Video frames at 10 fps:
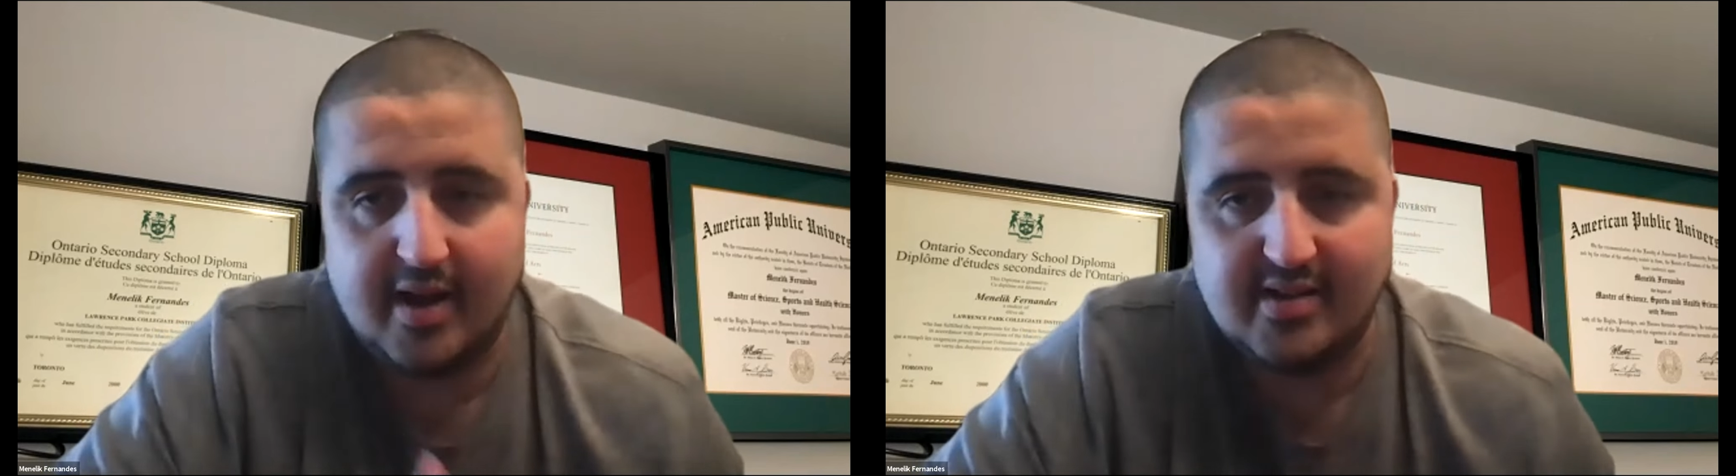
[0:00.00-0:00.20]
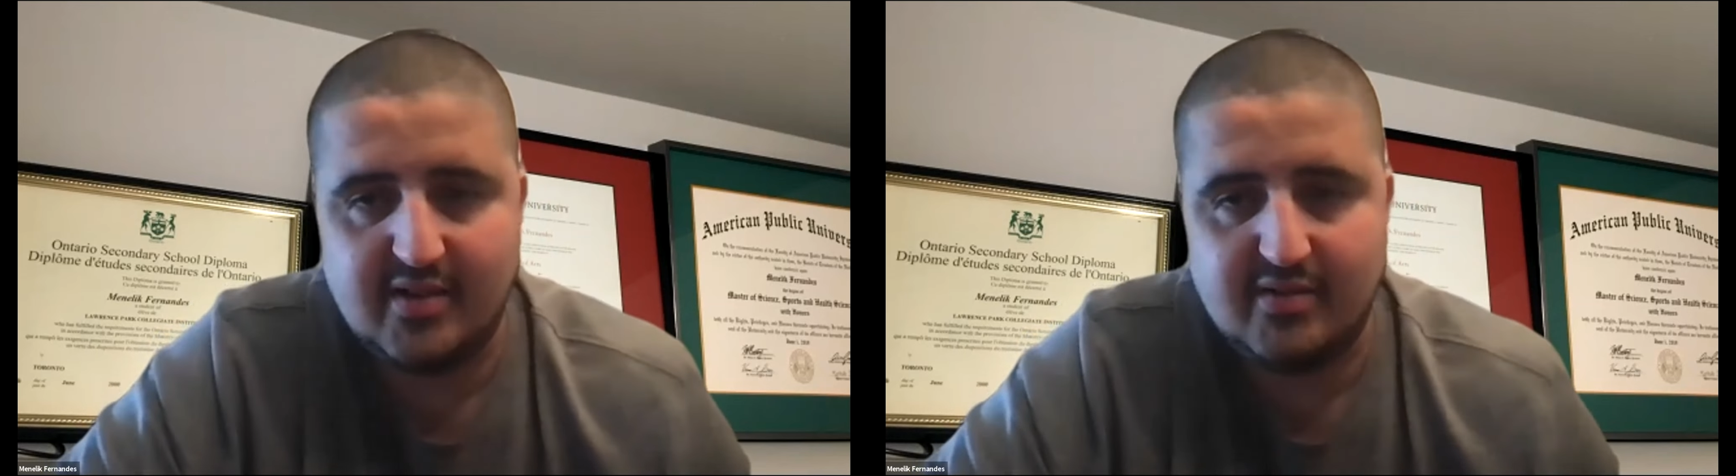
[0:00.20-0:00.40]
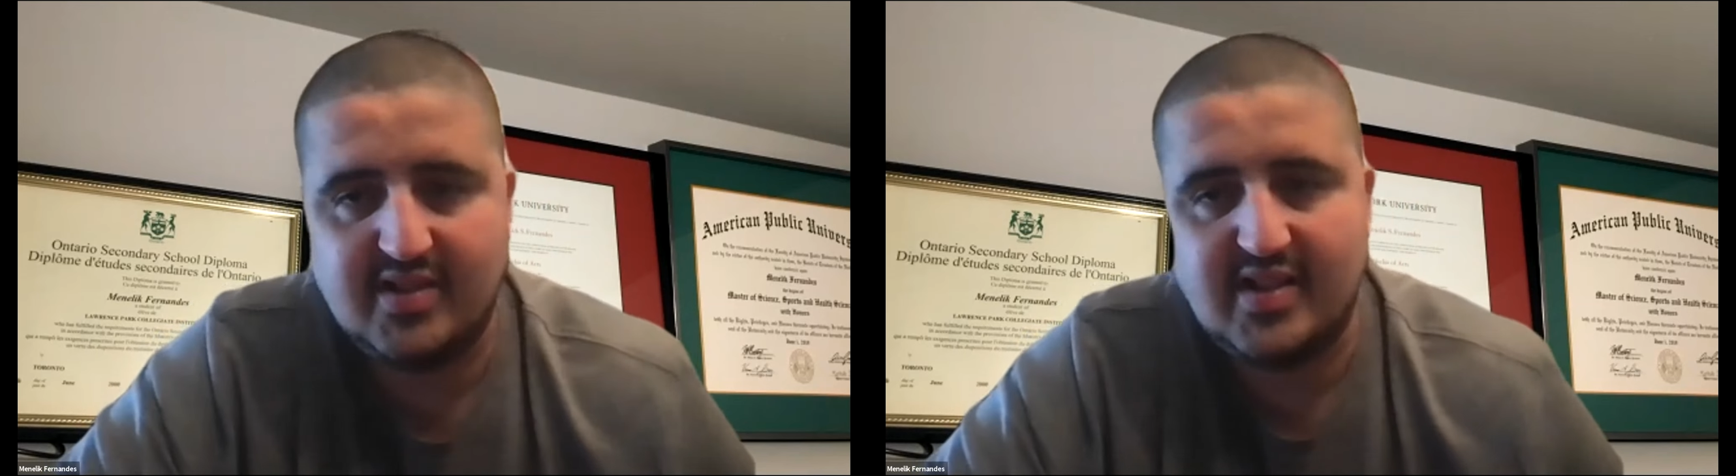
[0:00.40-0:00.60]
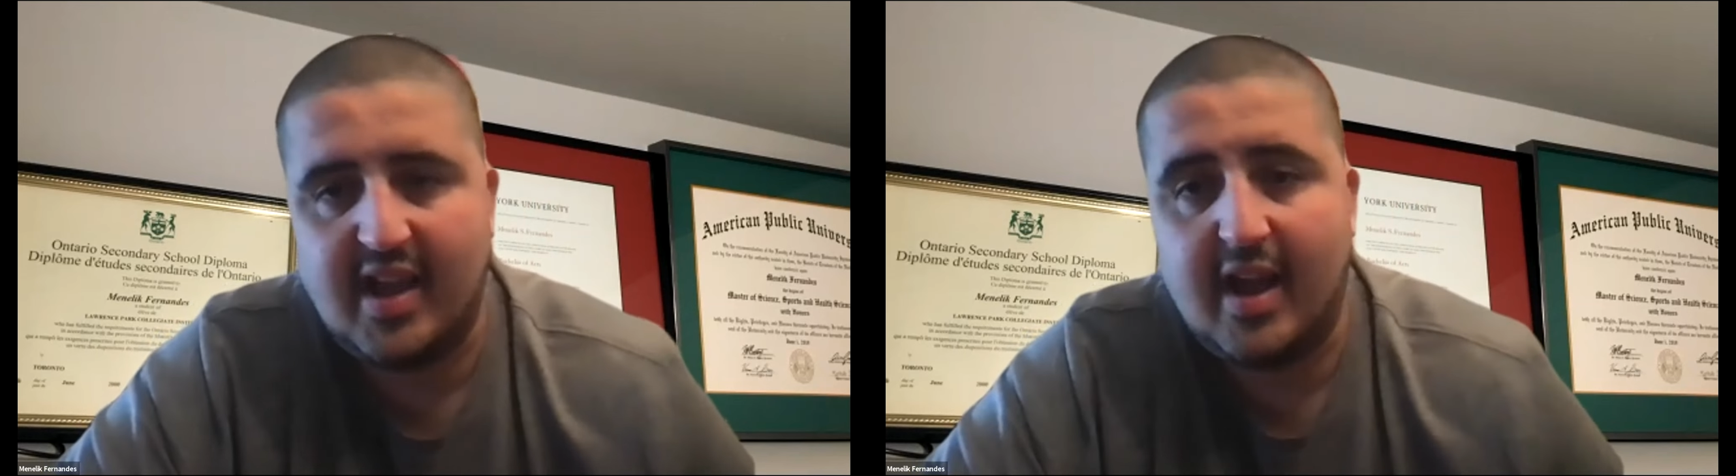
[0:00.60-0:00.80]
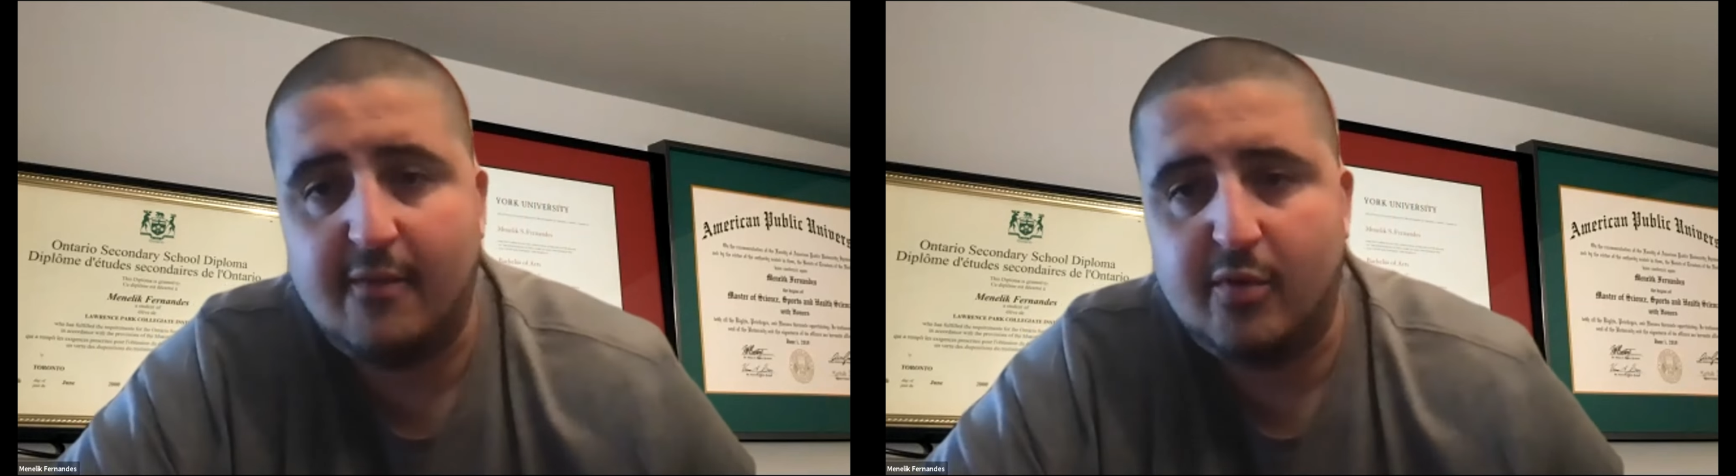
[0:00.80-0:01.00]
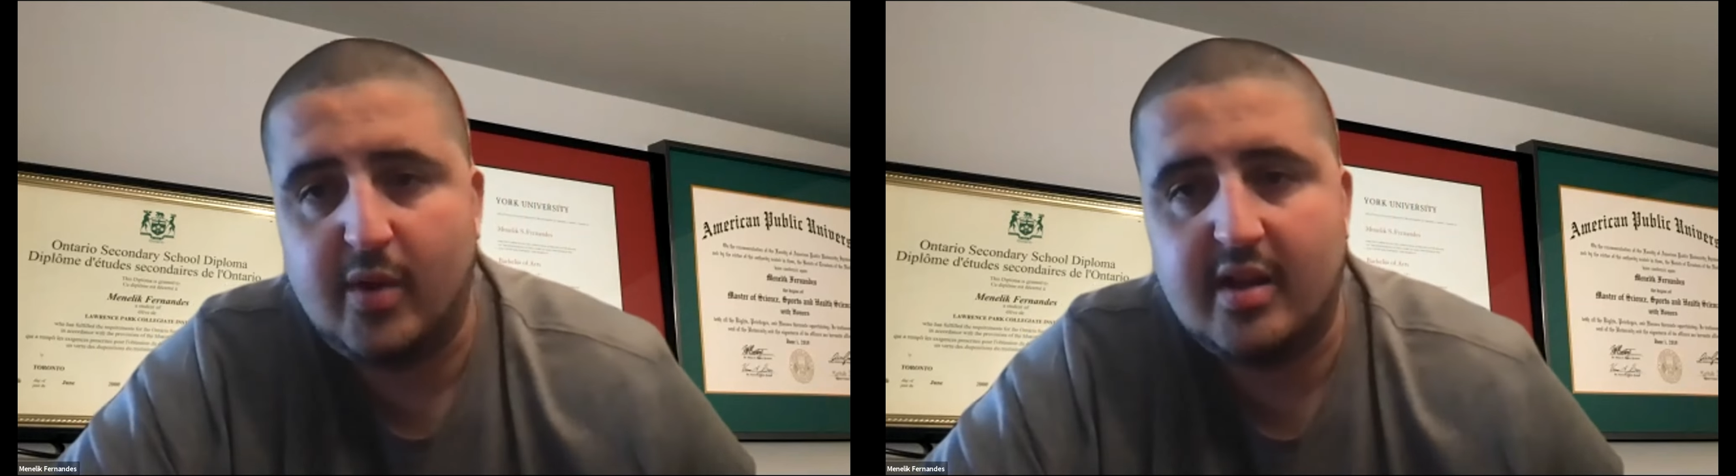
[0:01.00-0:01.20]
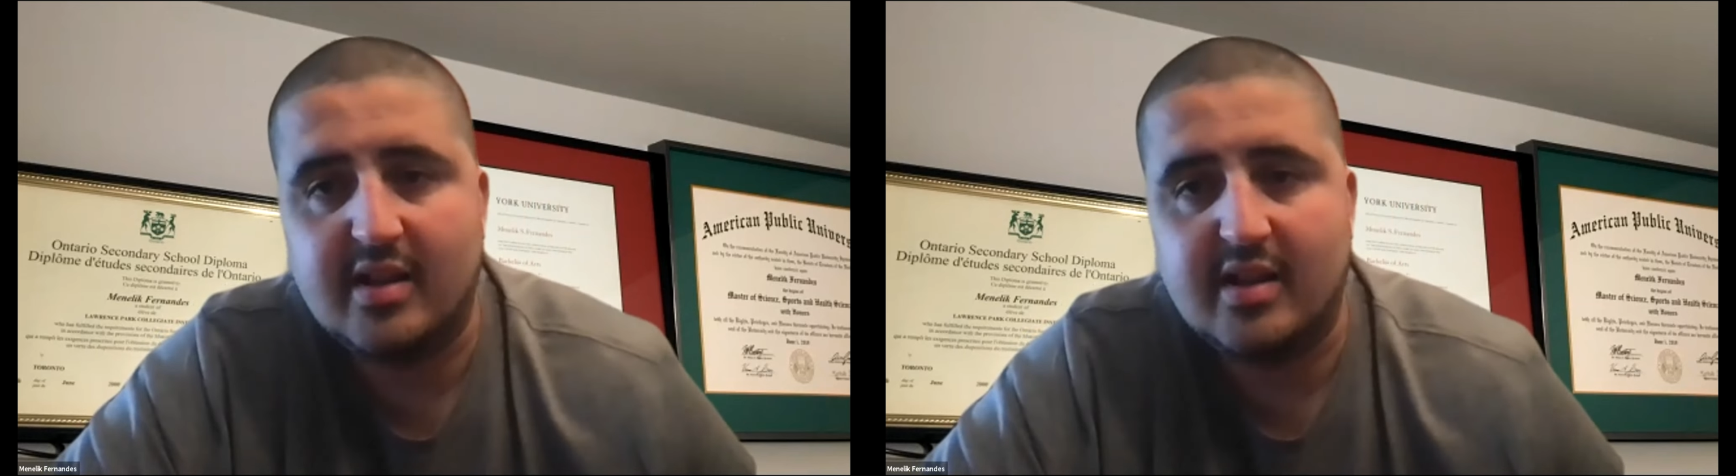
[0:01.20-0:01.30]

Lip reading: as I say every week,